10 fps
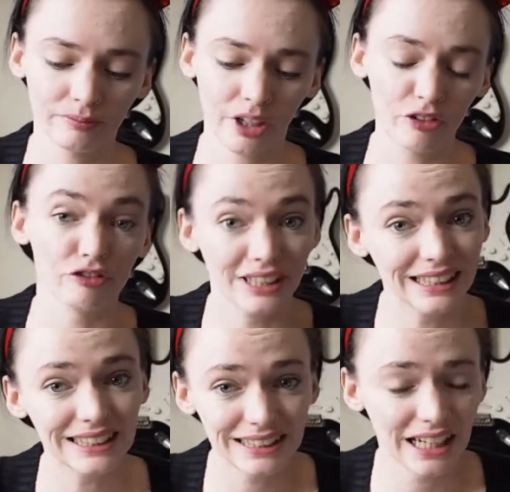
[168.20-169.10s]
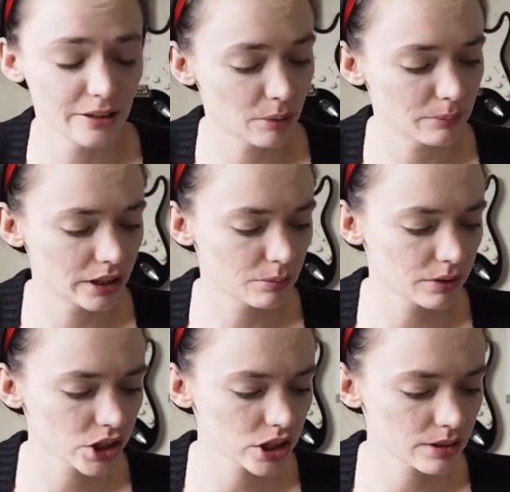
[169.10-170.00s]
I really need to clean my makeup
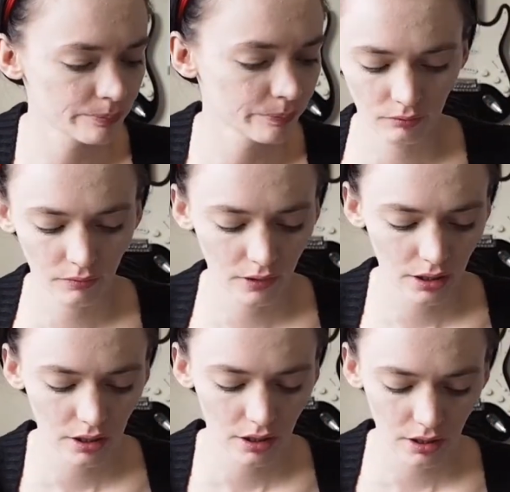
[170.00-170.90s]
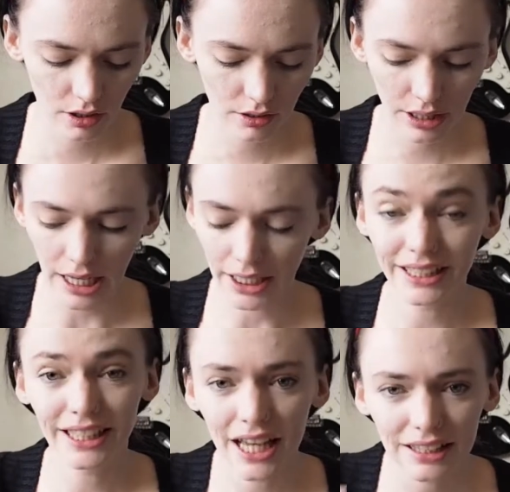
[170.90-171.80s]
brushes. Okay,
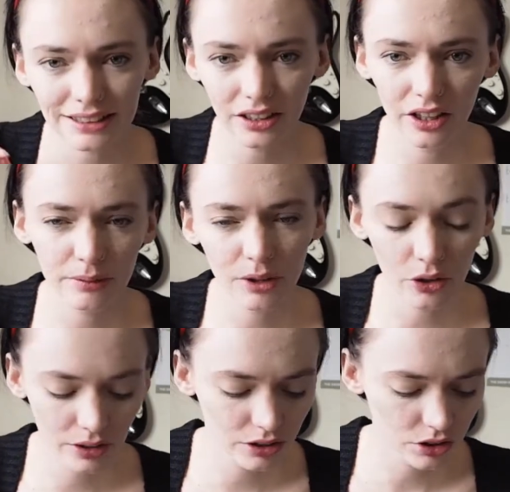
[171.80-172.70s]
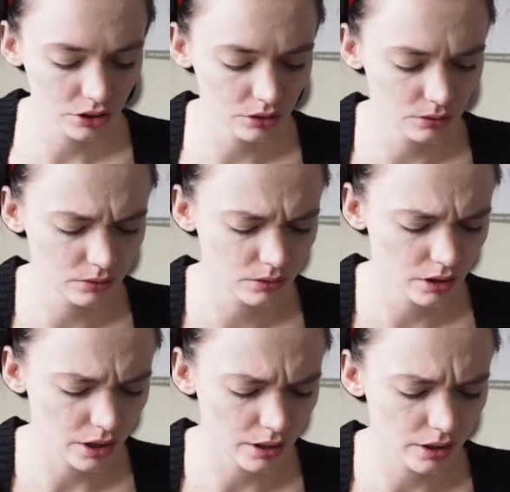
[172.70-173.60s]
next I'm going to
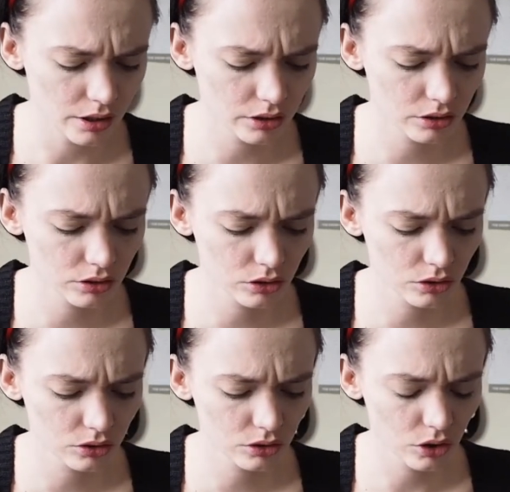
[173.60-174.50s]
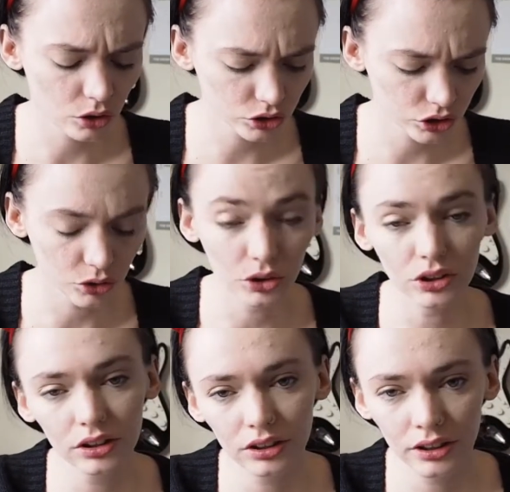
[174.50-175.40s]

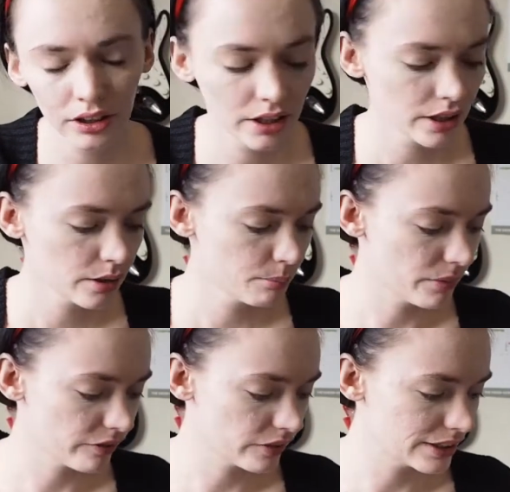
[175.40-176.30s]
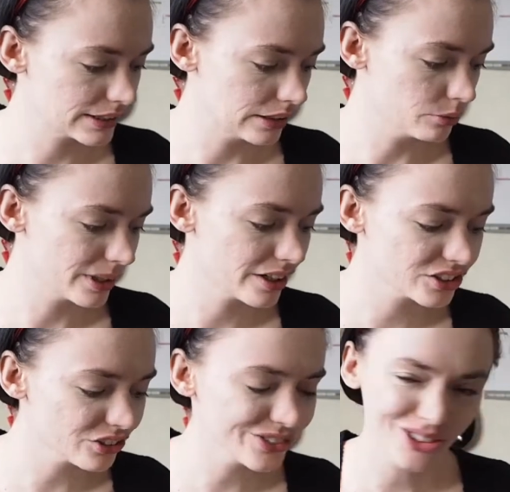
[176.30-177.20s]
contour my face a little bit. I
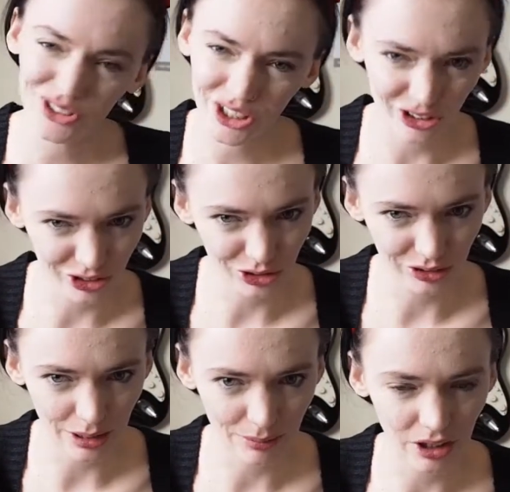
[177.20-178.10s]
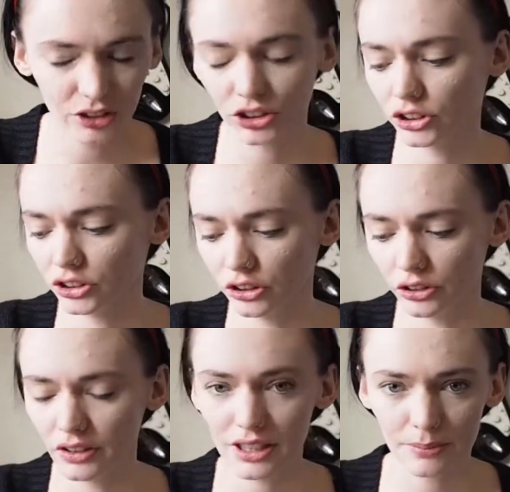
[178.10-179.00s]
don't usually contour that much, so
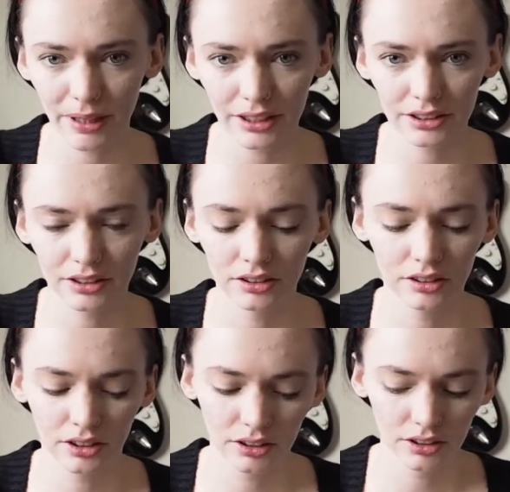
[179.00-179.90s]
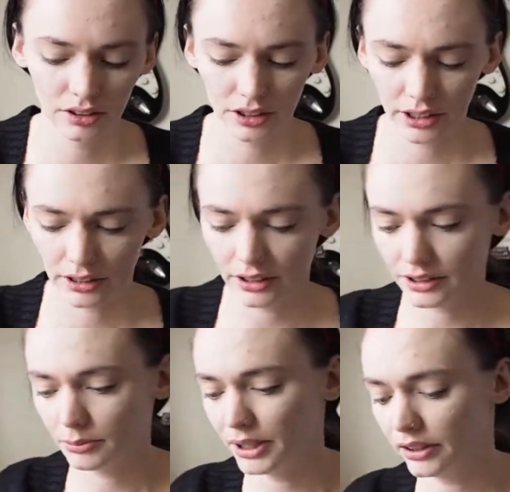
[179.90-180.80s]
don't expect this
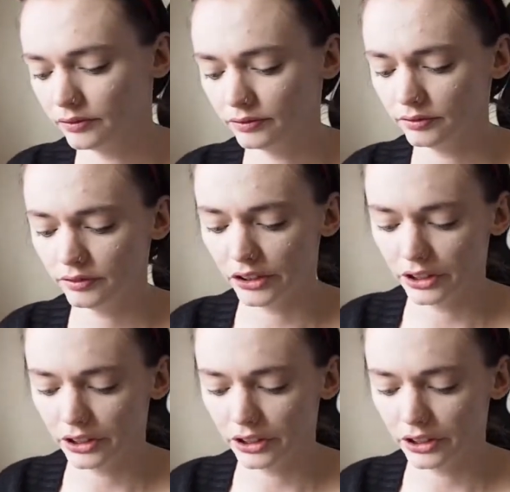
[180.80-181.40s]
to be very